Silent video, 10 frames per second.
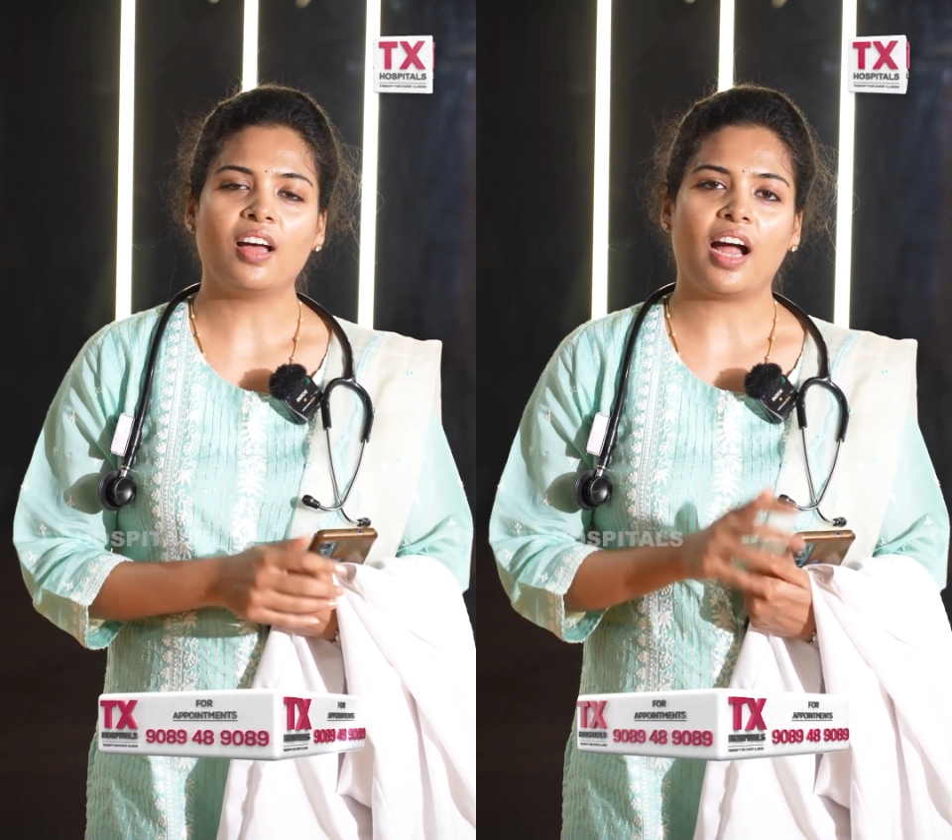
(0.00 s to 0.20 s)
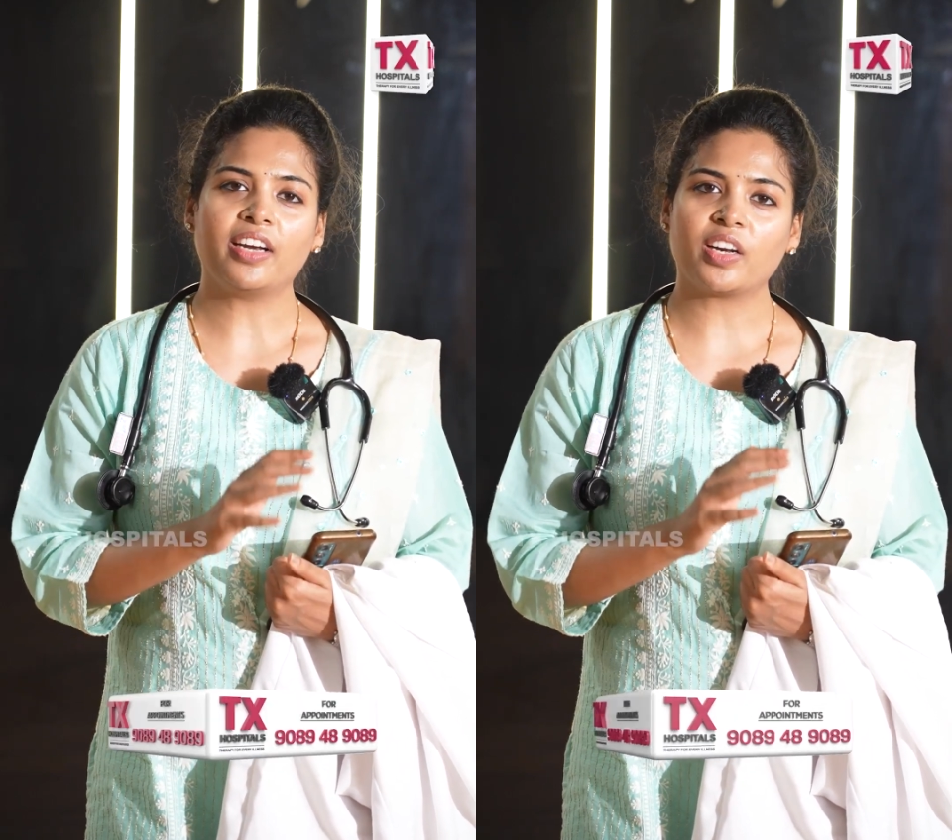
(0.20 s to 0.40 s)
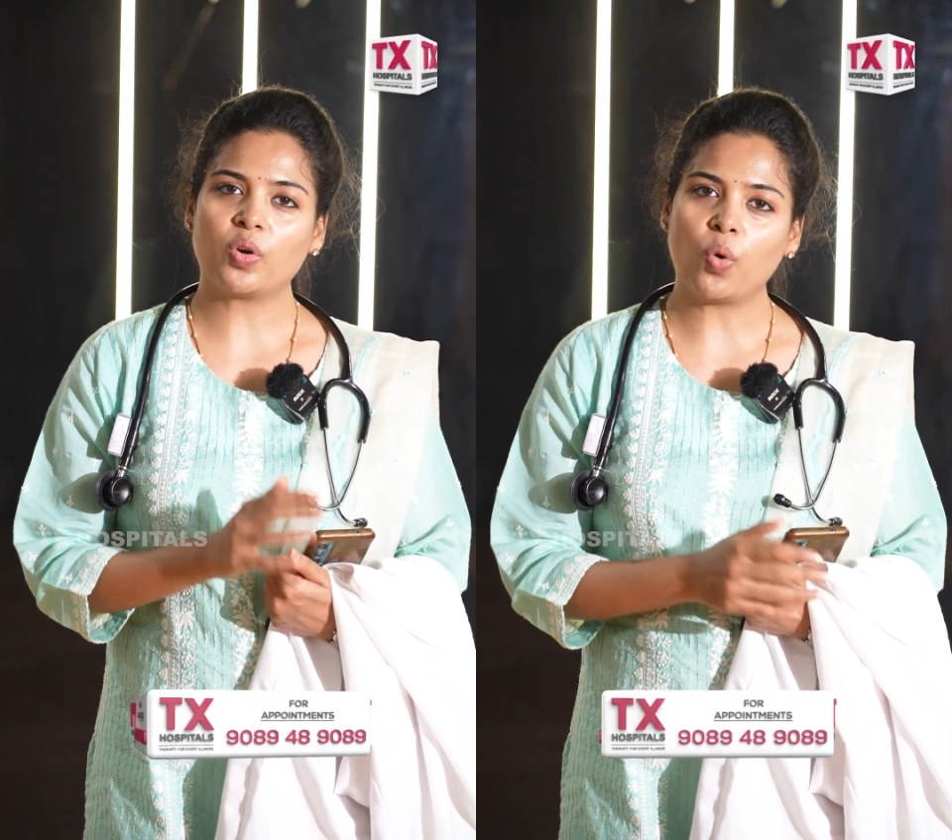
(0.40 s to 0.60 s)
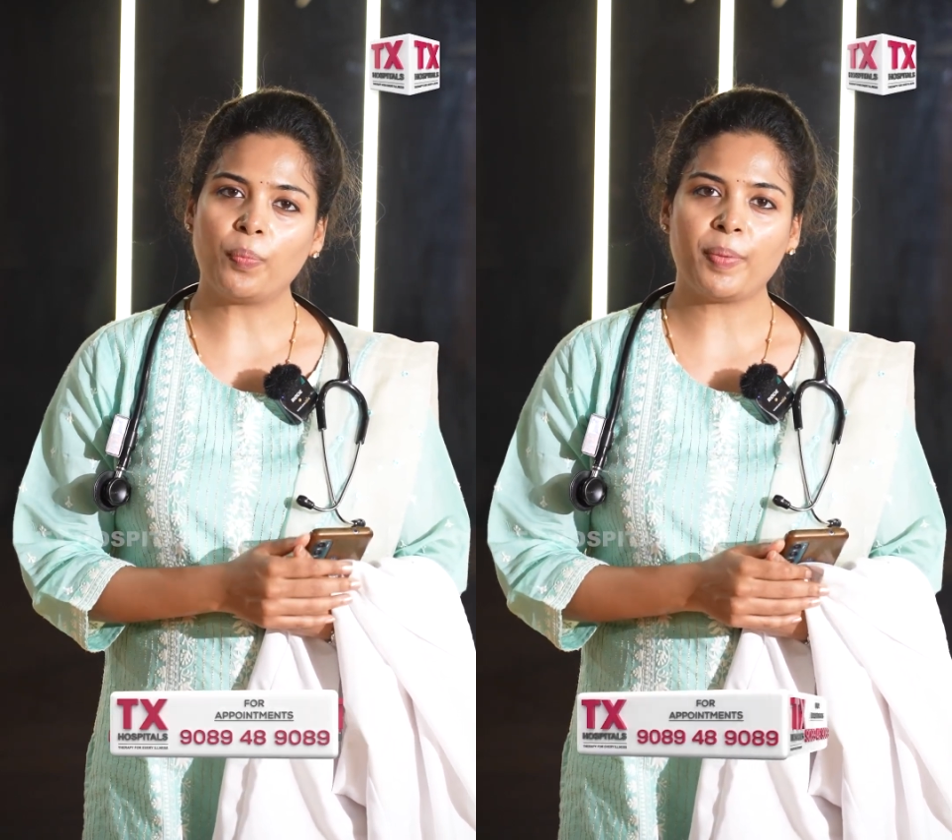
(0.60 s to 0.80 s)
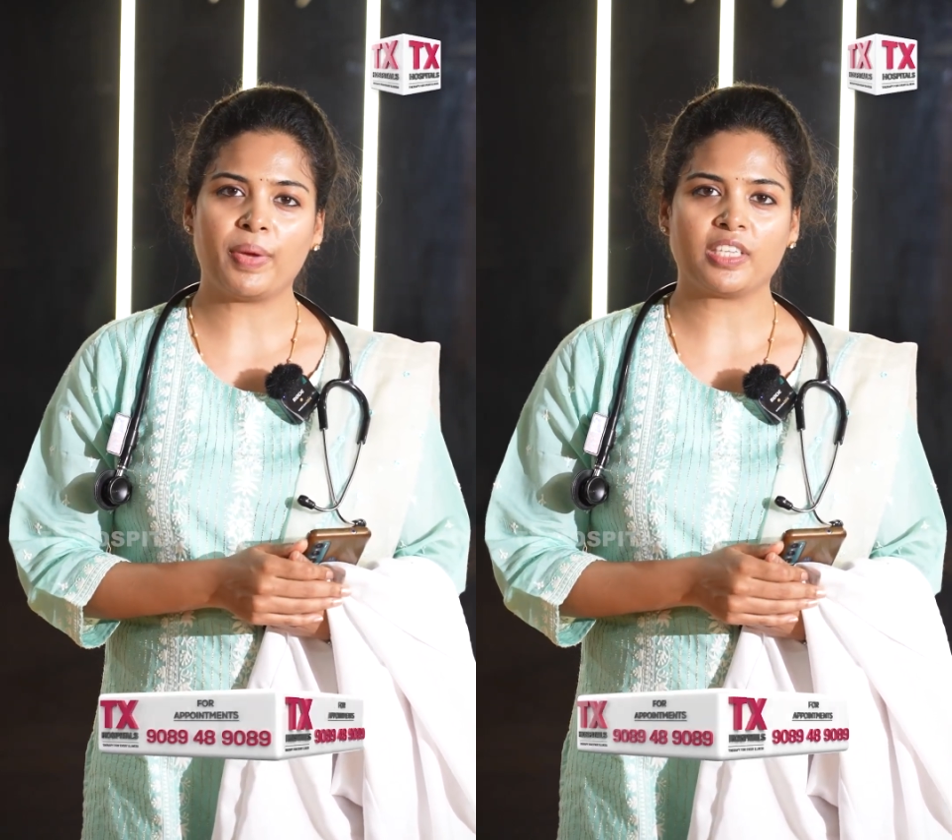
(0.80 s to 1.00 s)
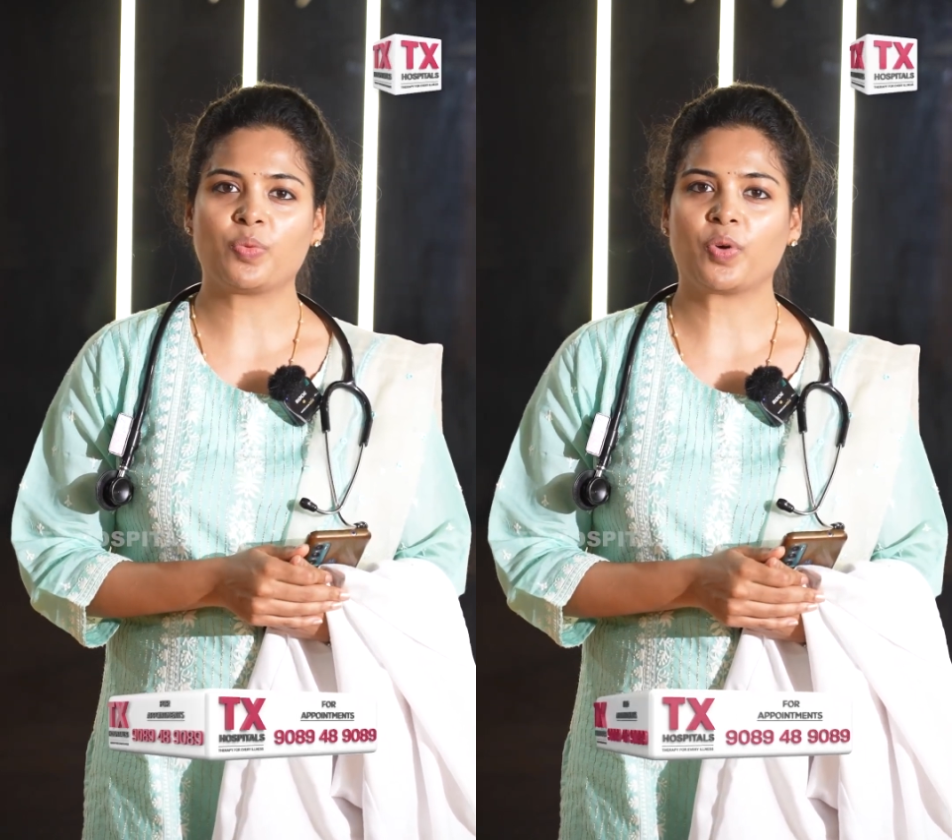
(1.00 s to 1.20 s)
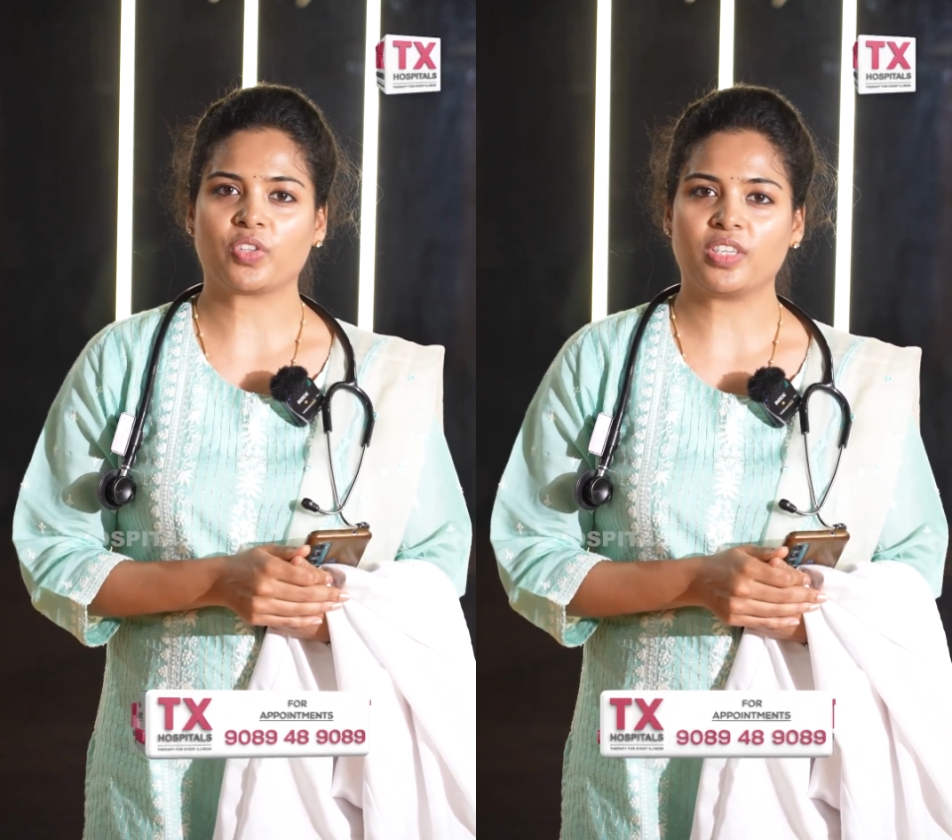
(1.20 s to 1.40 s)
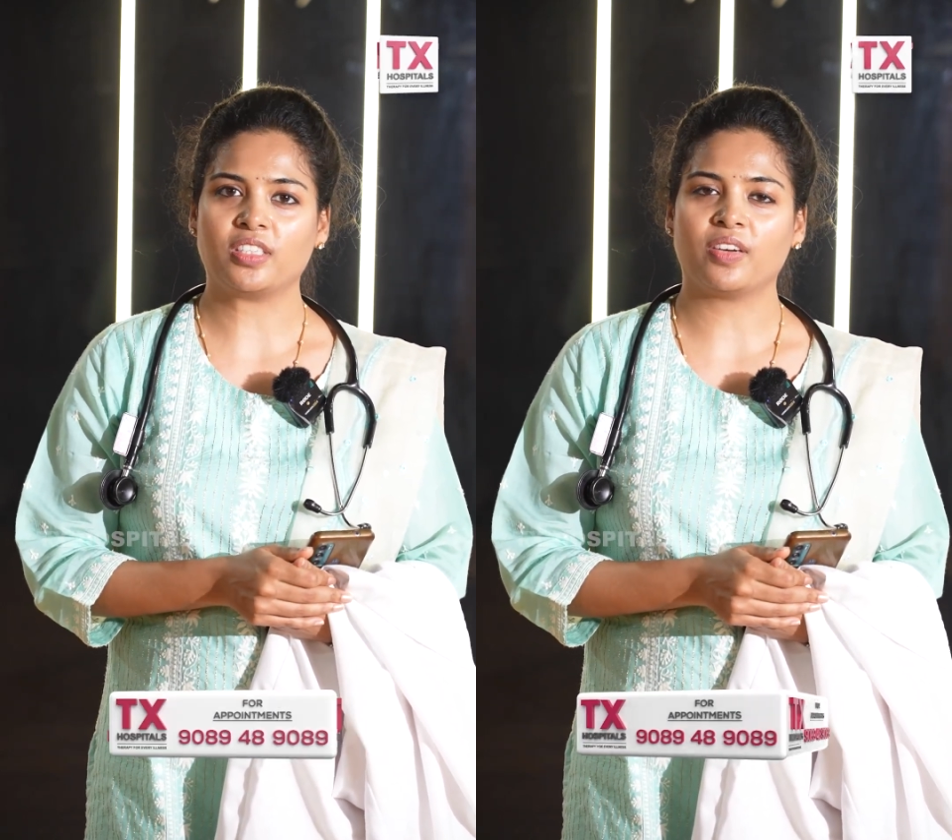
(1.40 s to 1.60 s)
under an OP based
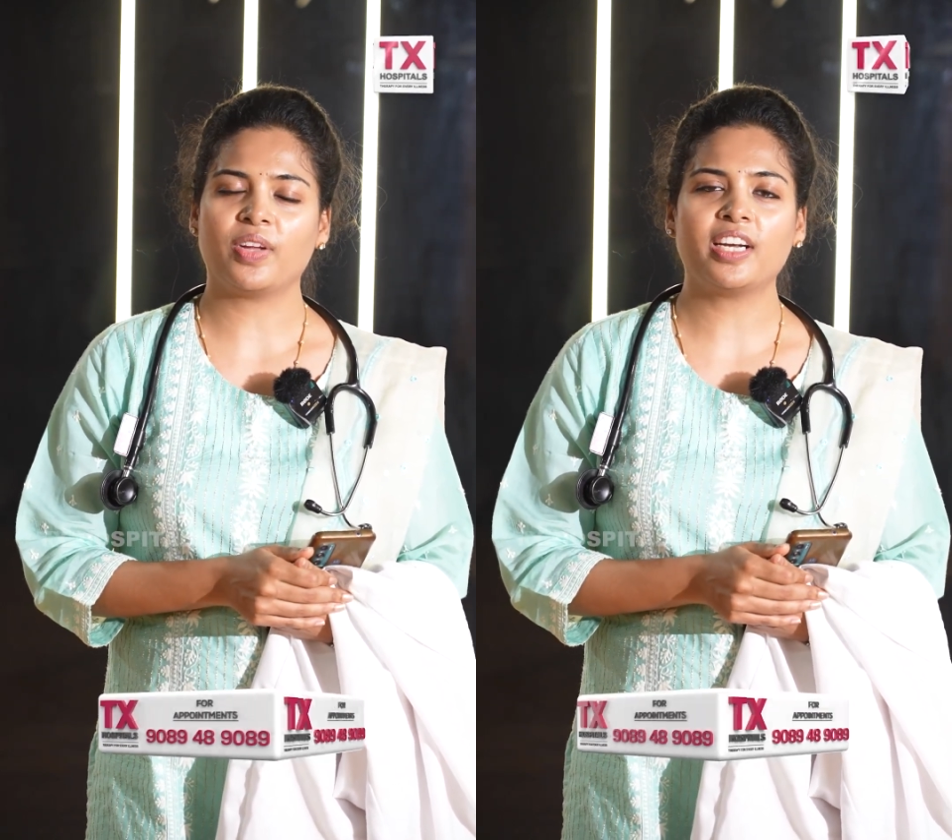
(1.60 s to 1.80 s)
procedure.